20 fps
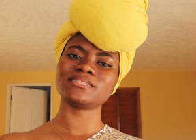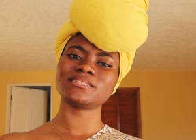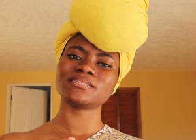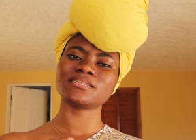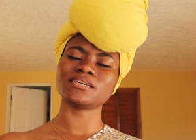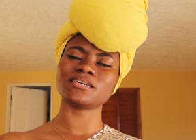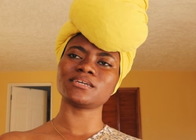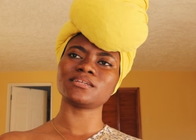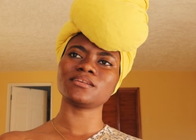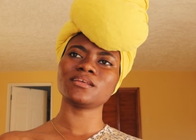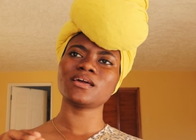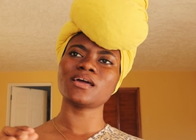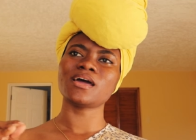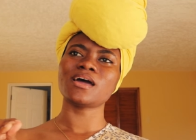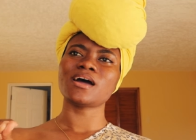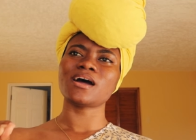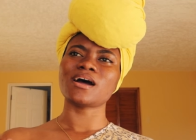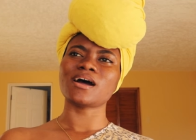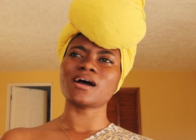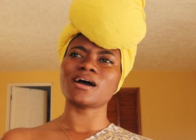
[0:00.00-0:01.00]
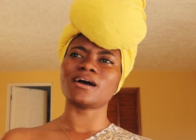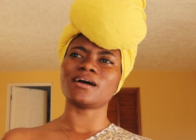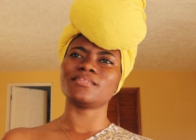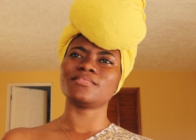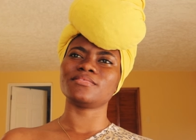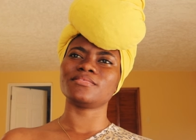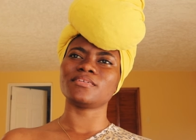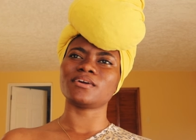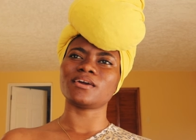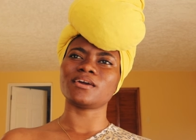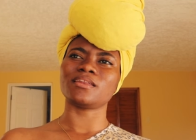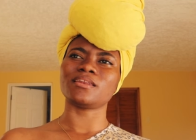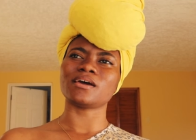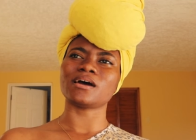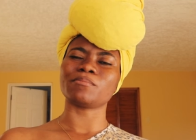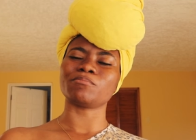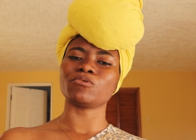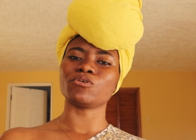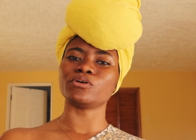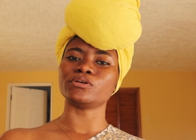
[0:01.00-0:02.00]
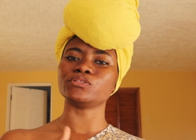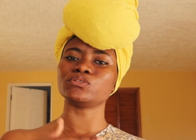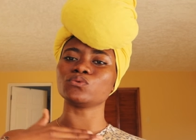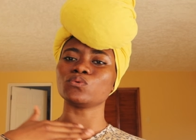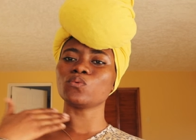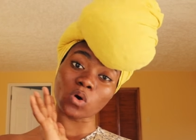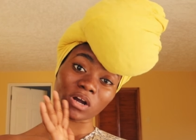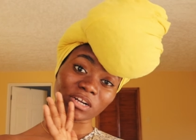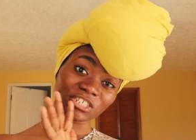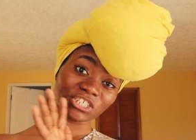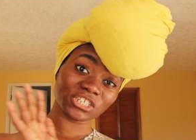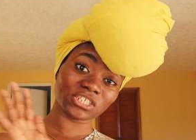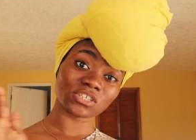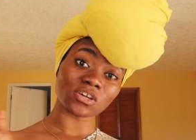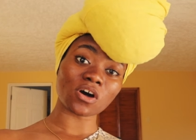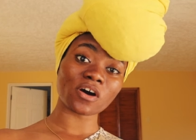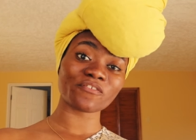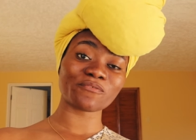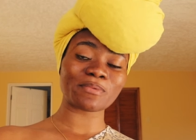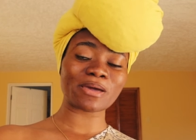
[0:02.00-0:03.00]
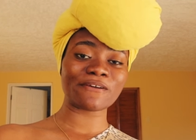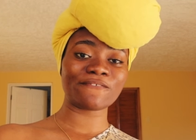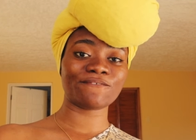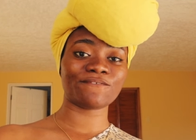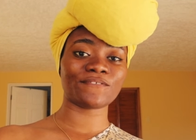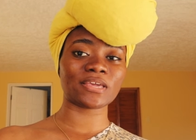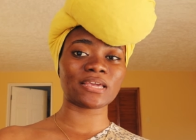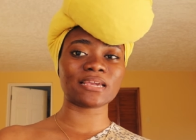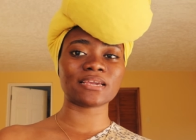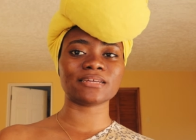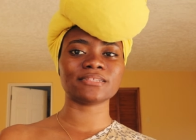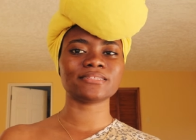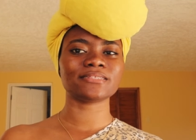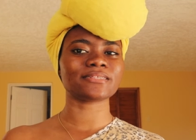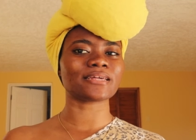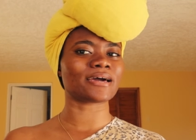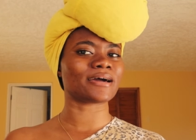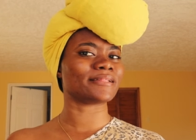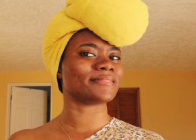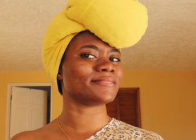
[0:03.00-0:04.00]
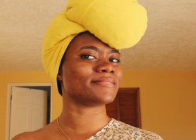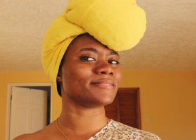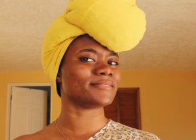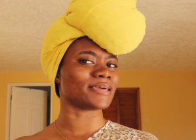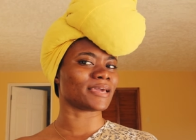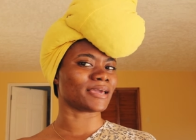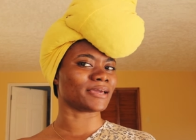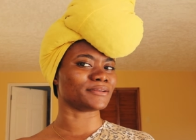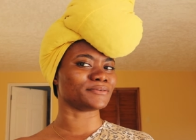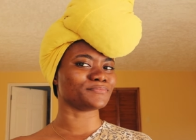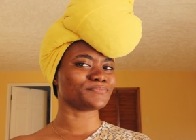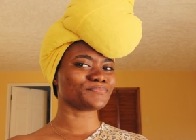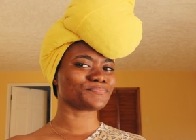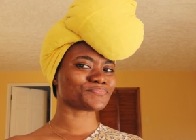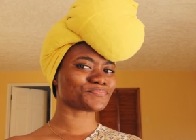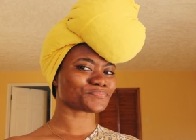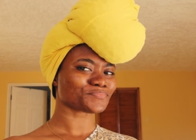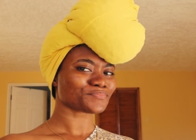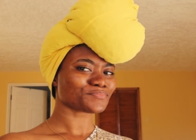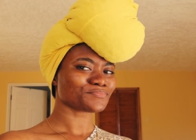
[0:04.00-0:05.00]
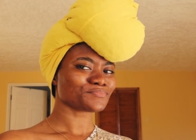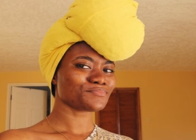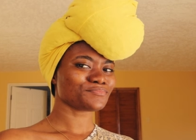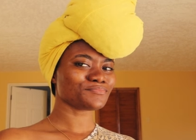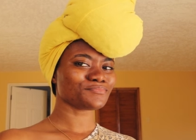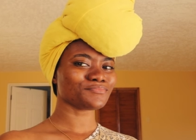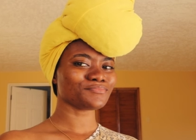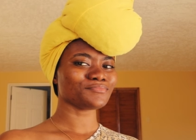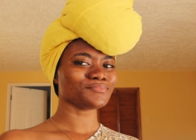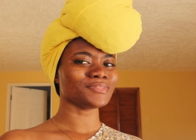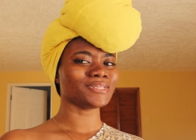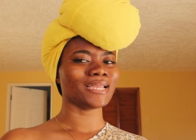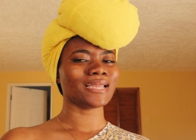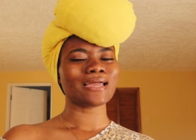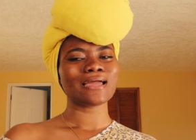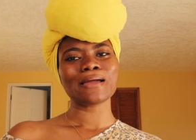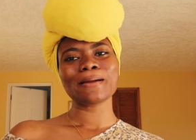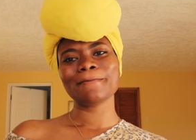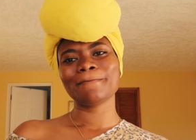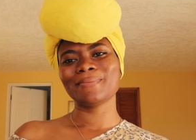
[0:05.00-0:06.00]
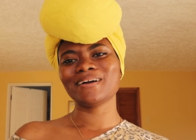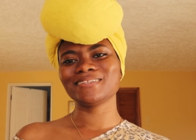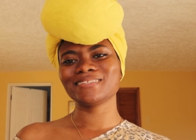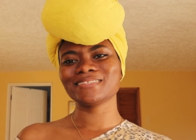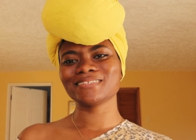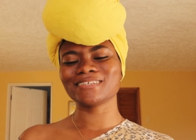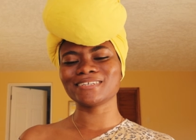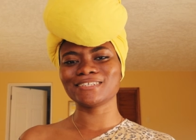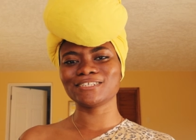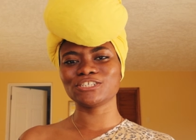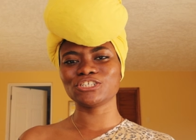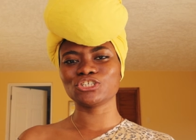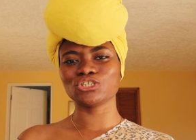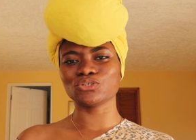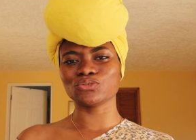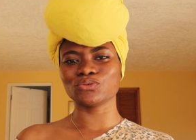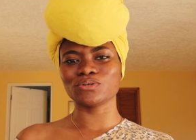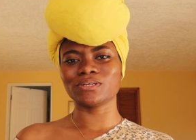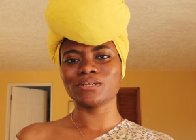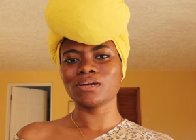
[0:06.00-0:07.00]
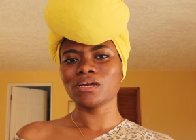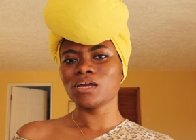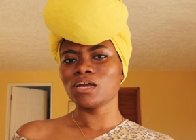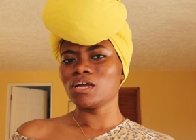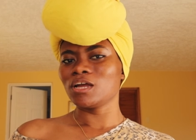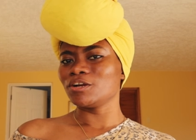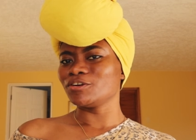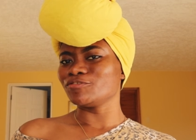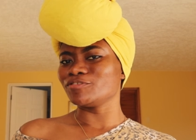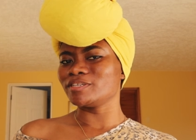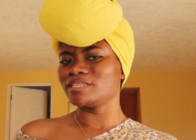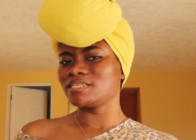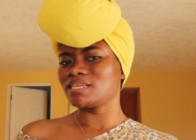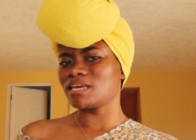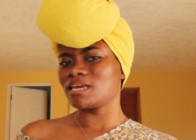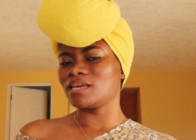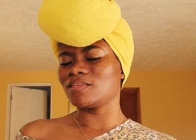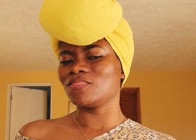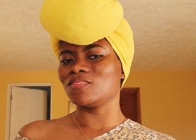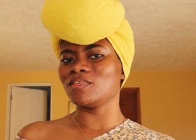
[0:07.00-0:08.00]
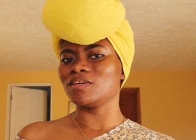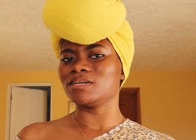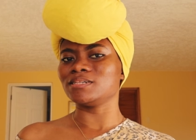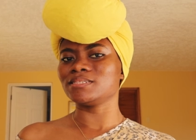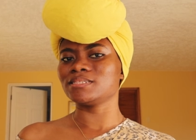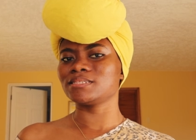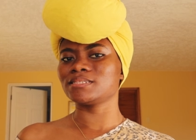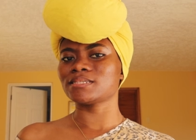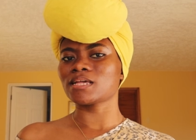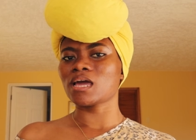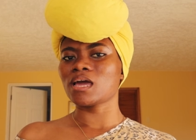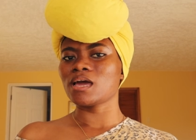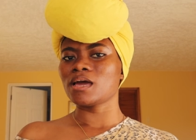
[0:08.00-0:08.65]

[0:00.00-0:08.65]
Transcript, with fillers: skin and then I'm going to wash it off my face and then my skin should retain this